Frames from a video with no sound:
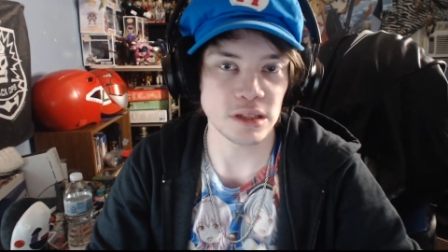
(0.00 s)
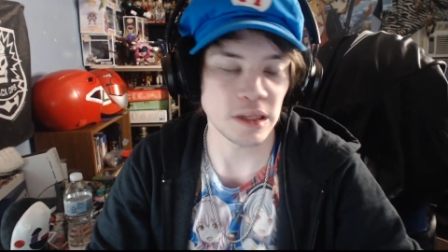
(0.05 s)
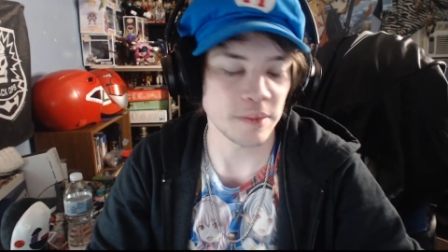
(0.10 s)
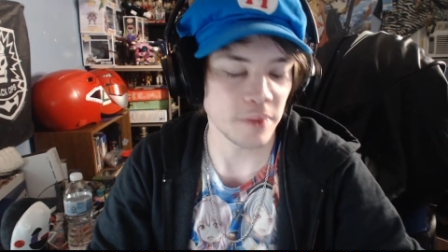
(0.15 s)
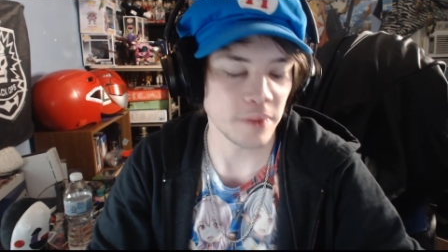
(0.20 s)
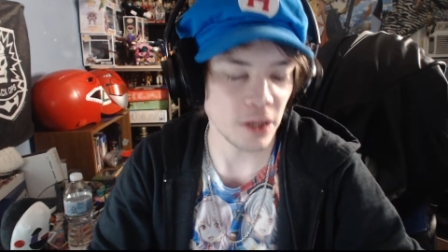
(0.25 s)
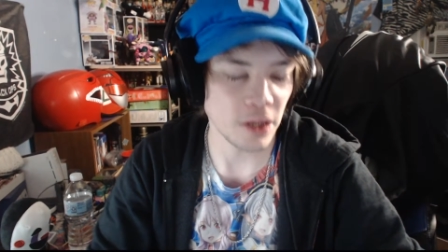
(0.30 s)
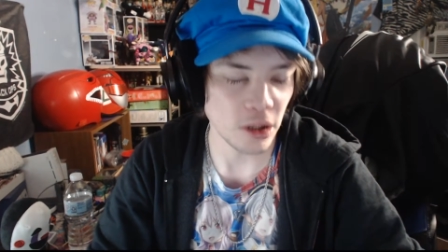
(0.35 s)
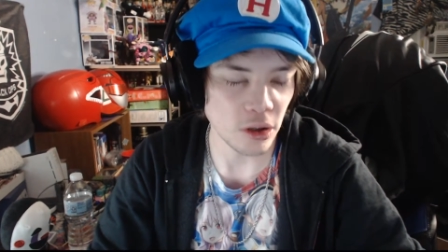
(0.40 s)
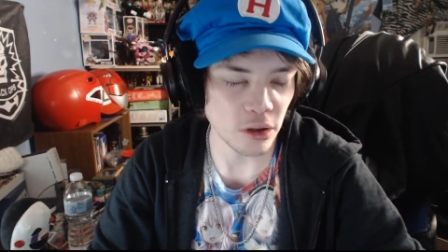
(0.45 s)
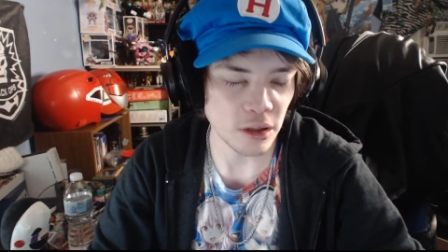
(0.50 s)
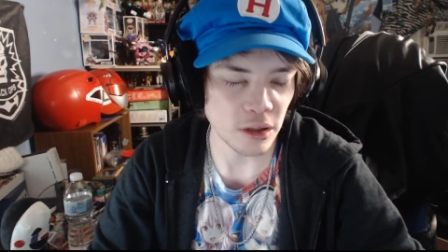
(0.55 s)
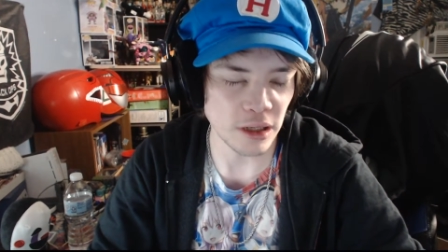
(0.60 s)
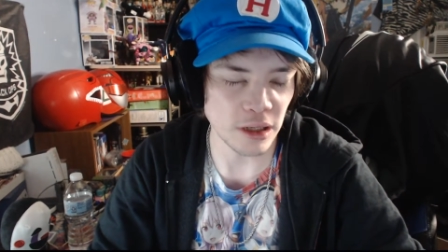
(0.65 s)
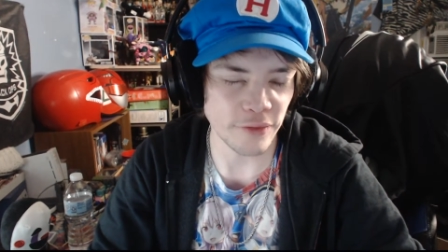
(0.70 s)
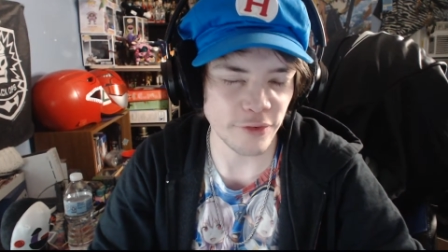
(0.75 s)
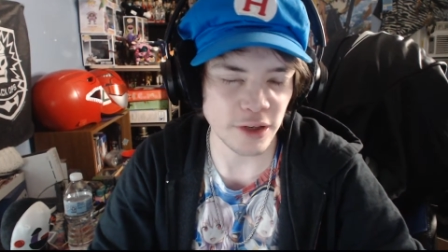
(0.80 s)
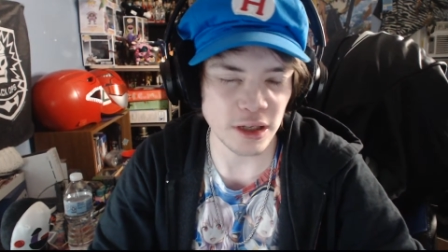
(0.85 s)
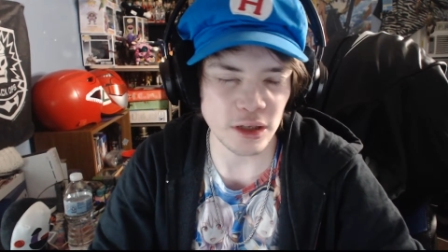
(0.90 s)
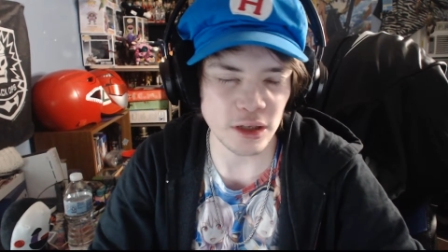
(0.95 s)
I'm
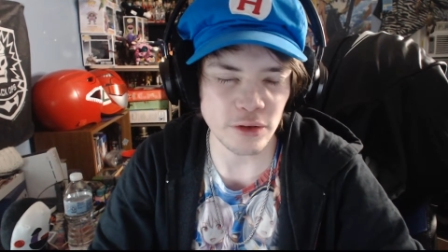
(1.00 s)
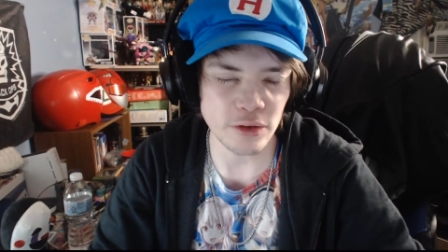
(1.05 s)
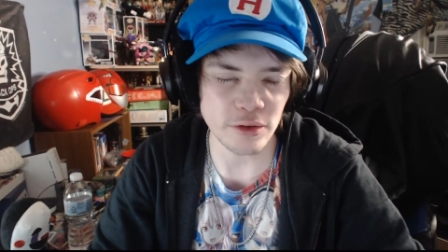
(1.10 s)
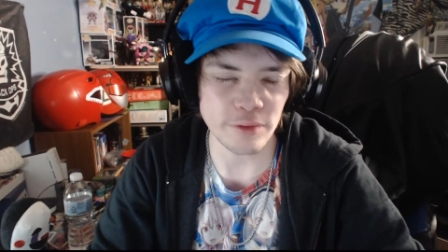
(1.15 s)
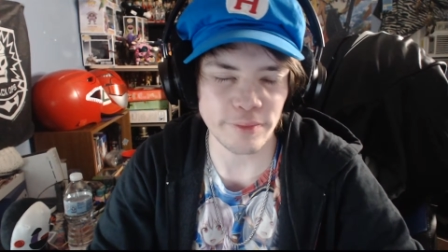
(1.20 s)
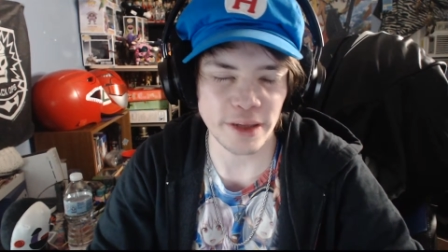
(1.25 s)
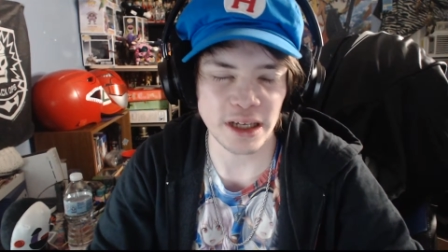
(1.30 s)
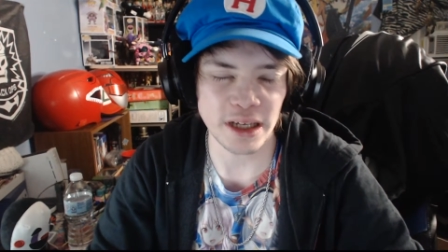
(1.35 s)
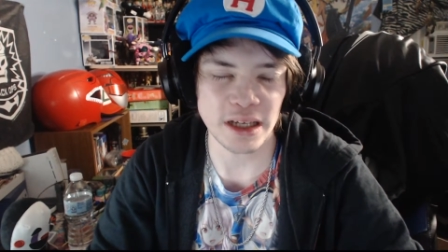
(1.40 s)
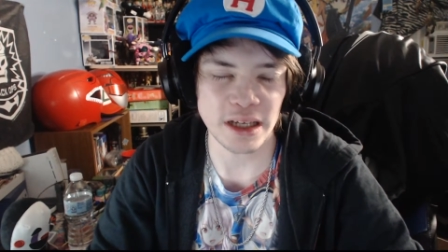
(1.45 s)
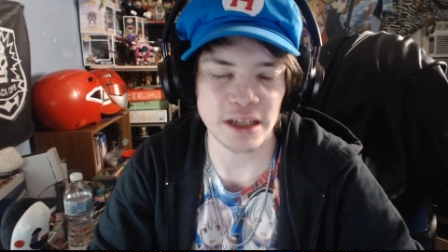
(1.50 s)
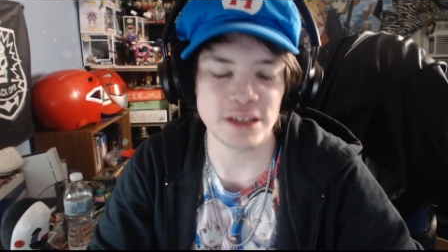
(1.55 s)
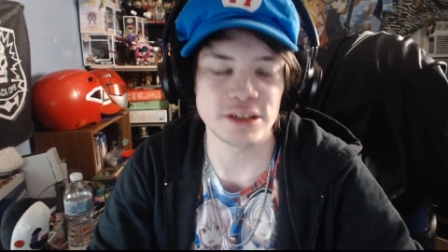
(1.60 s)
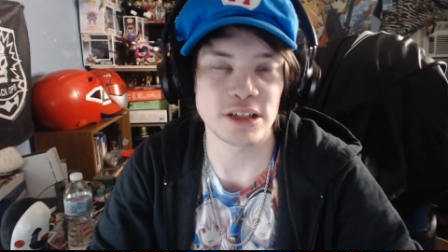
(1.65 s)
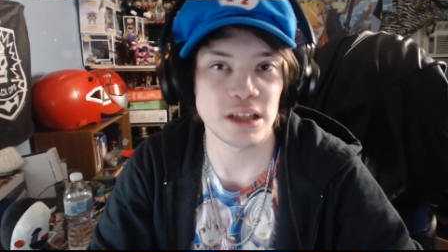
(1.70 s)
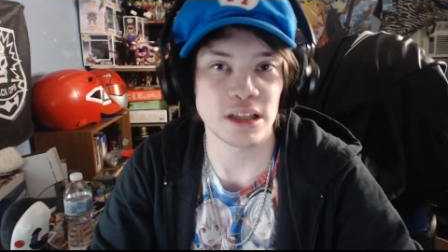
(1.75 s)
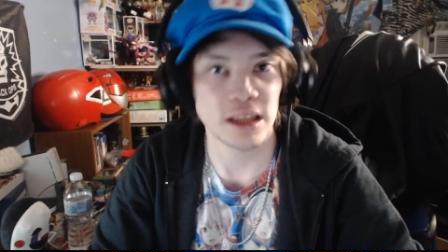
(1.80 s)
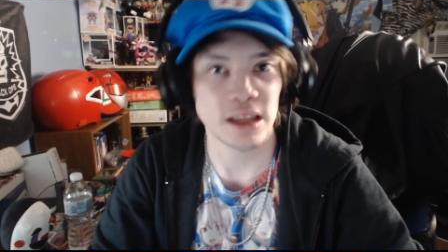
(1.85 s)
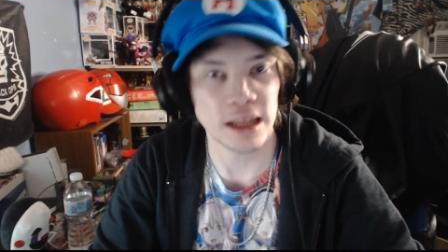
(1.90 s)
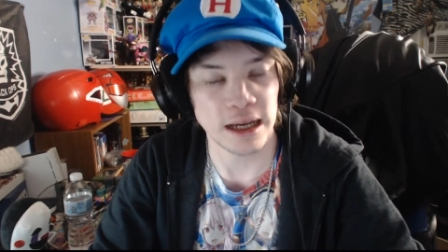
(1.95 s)
if we can do it by
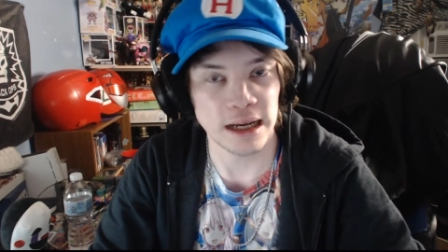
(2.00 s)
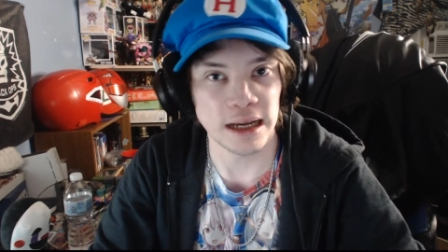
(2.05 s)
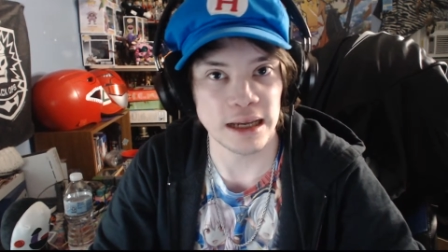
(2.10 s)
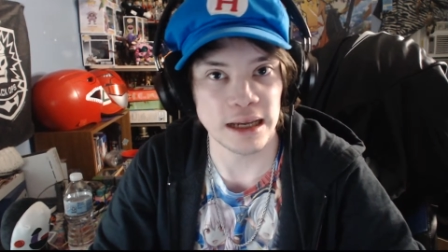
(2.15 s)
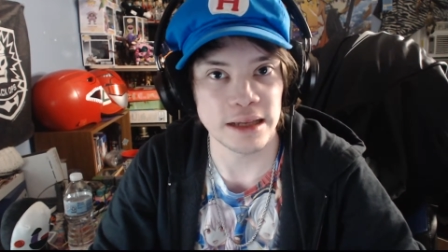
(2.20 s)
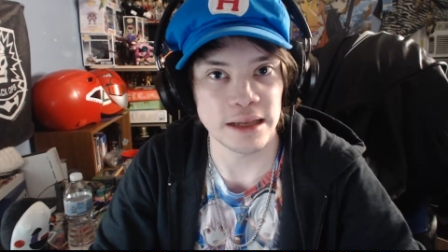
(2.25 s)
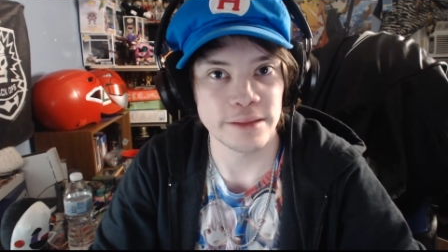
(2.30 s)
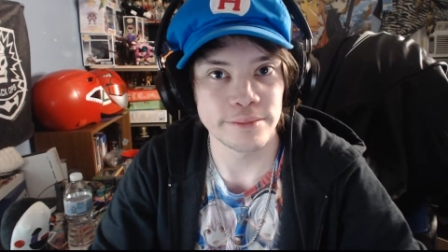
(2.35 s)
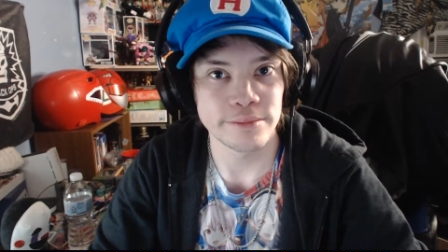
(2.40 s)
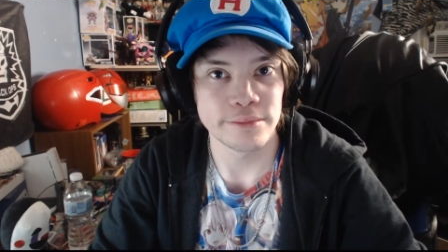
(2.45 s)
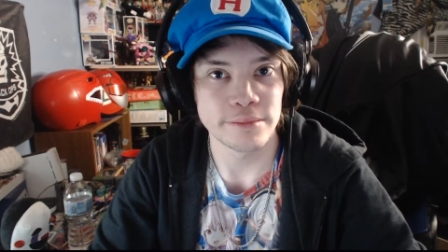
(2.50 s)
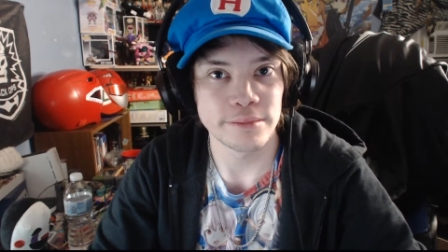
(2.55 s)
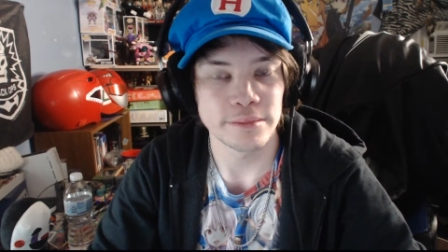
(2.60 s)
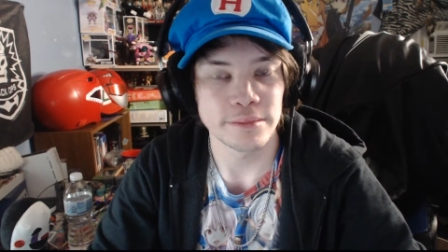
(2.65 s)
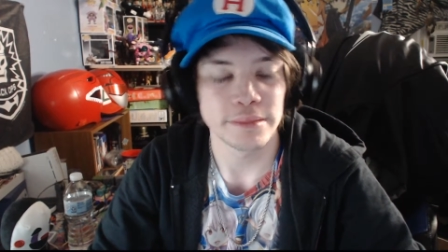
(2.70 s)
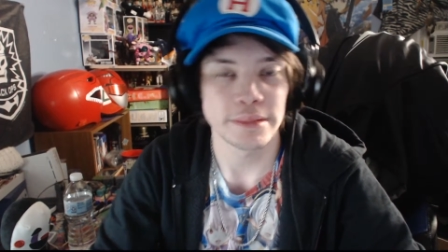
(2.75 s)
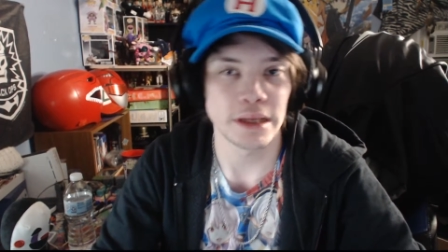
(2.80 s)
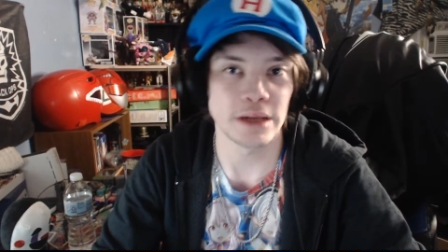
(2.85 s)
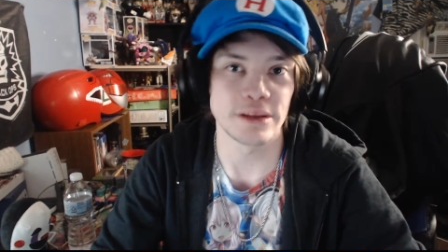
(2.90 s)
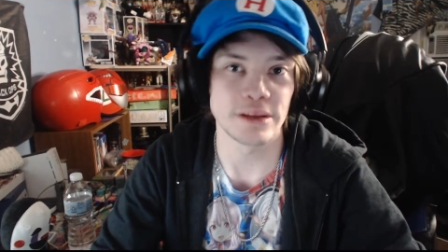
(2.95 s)
July,
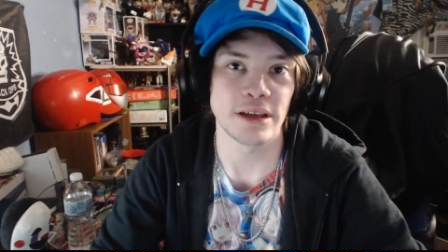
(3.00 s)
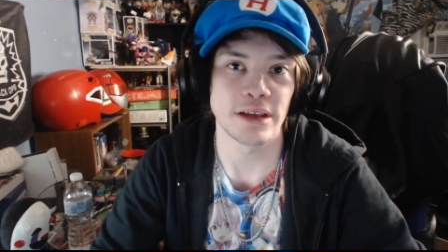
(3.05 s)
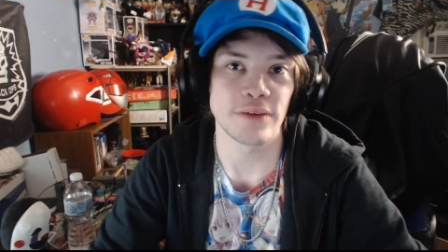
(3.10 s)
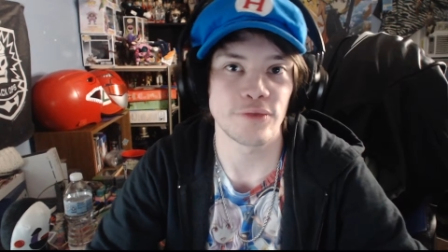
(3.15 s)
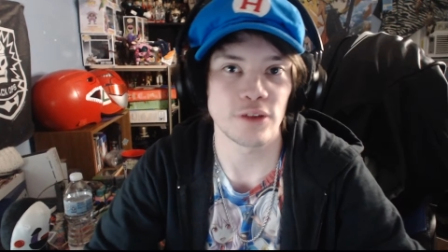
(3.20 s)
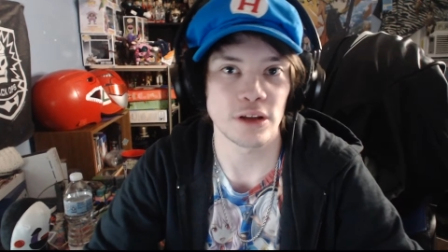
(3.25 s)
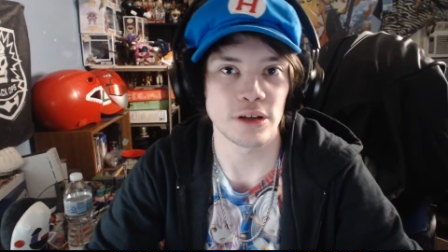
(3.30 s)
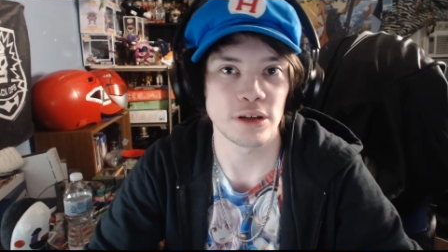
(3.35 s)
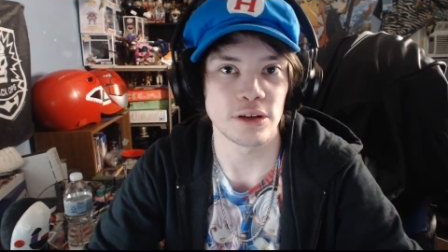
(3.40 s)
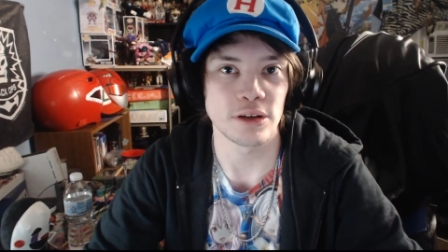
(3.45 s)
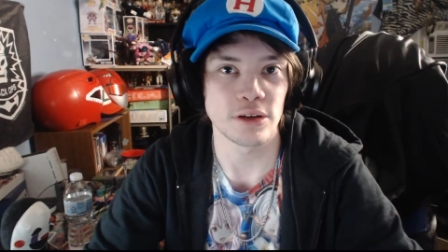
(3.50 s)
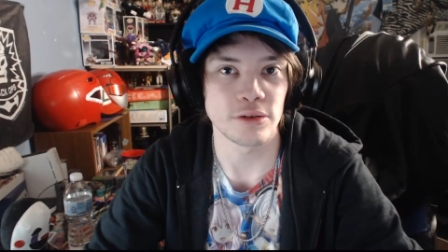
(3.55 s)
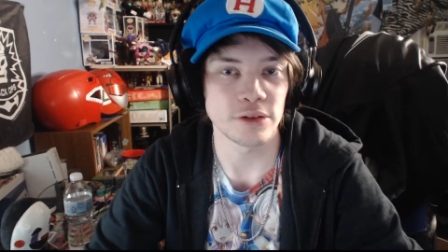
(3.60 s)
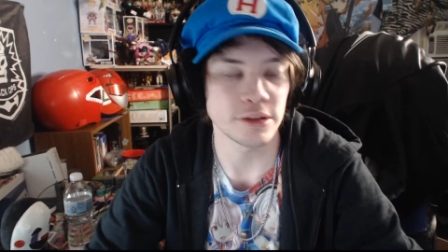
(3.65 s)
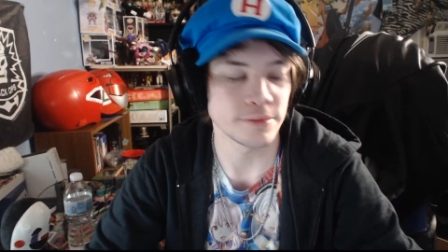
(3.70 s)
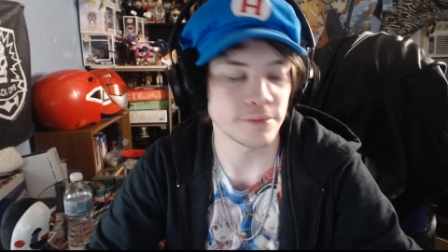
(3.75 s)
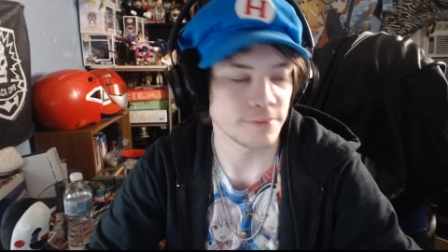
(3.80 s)
I'll definitely do it